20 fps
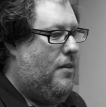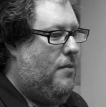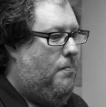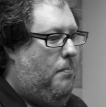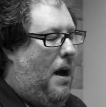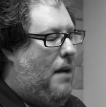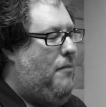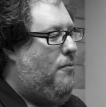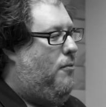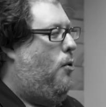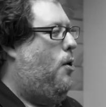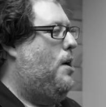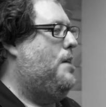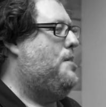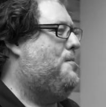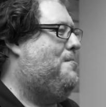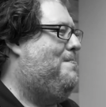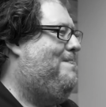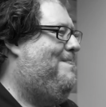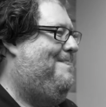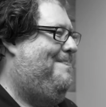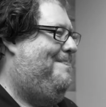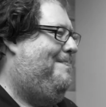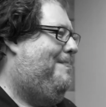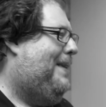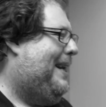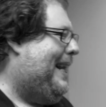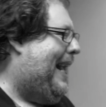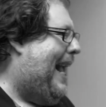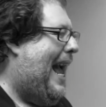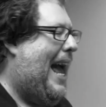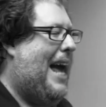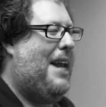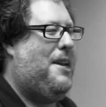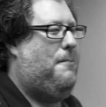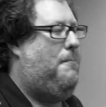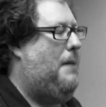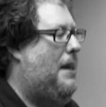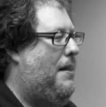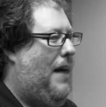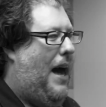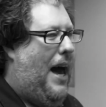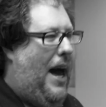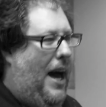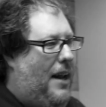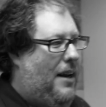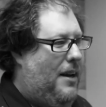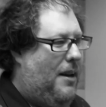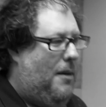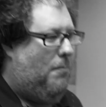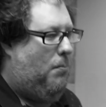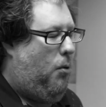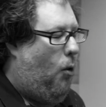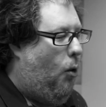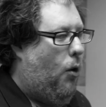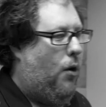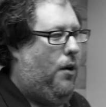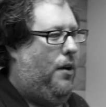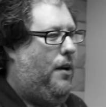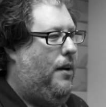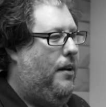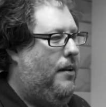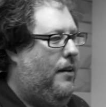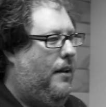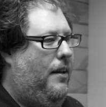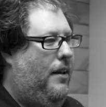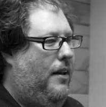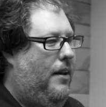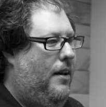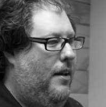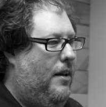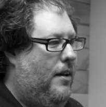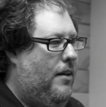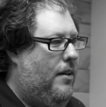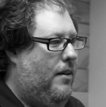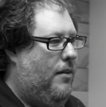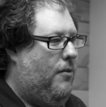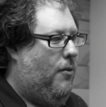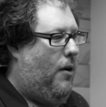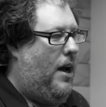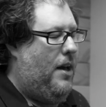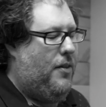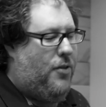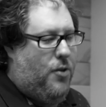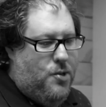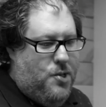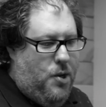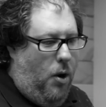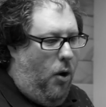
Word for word: My voice can't be that important, right? There's